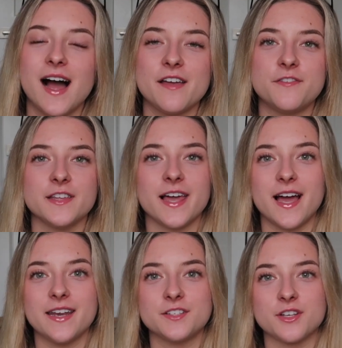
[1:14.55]
I feel like
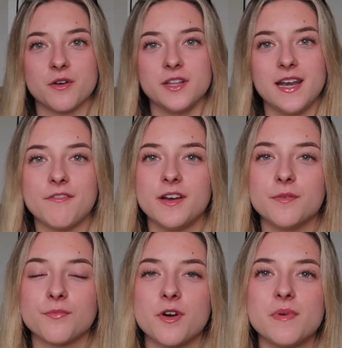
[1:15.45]
I need to go clean
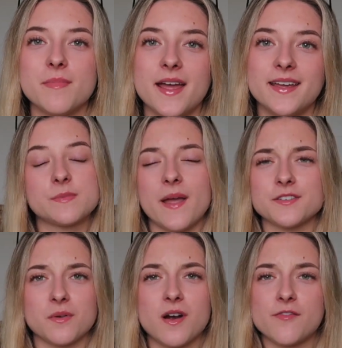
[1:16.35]
every room in my
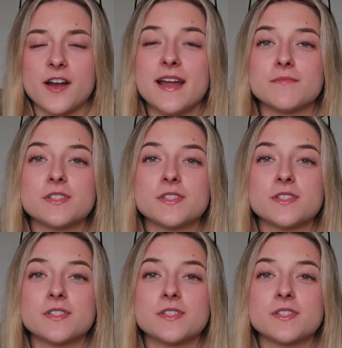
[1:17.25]
space or wherever I am.